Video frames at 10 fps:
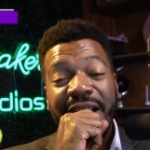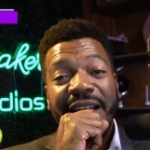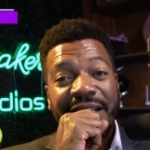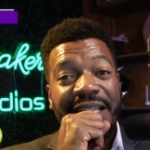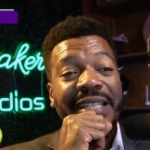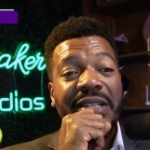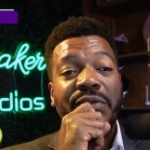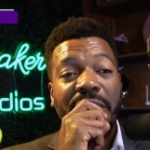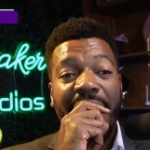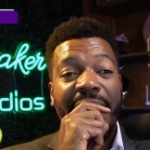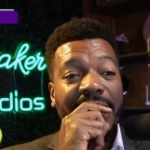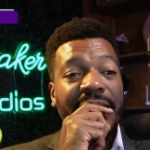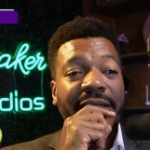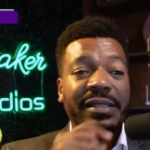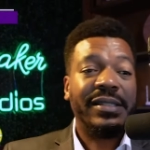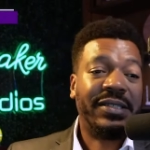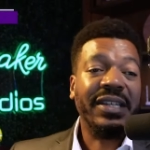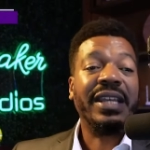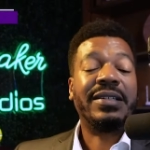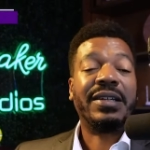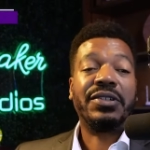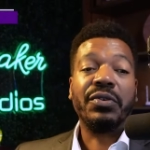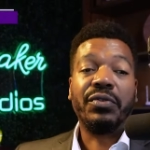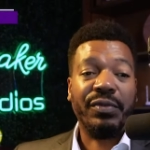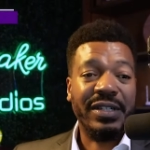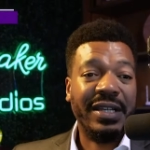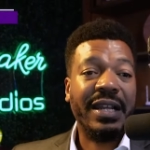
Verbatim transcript: This is, yeah, Sneak six two three said it